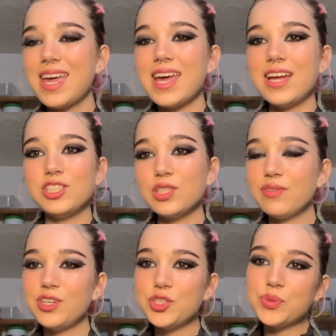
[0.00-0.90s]
And just
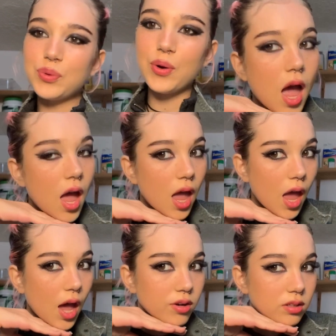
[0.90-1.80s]
finish the row.
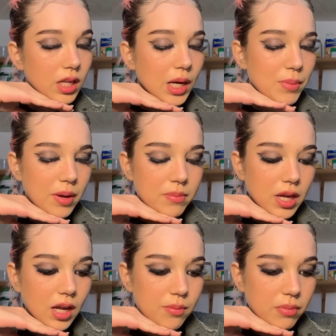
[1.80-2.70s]
How do you like my
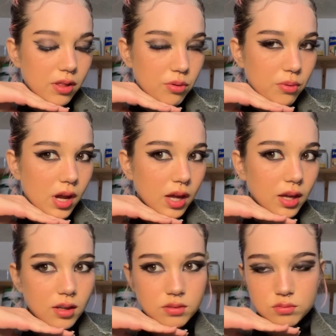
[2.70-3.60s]
makeup, by the
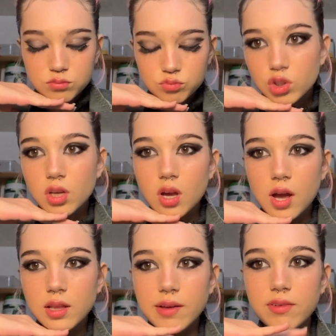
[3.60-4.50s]
way?
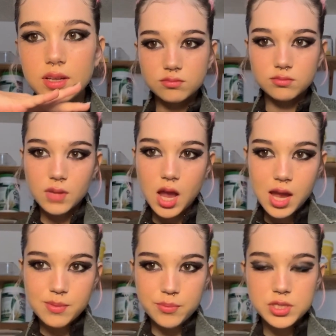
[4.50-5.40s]
I love it.
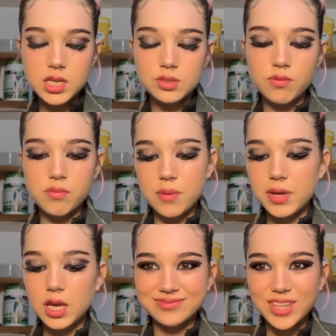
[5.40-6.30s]
I'm obsessed with my
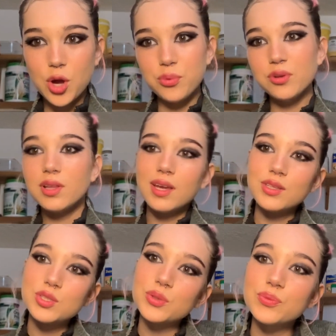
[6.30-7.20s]
makeup. Hope you like
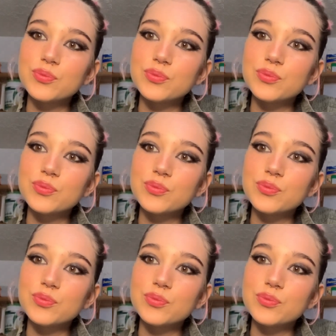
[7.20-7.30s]
it too.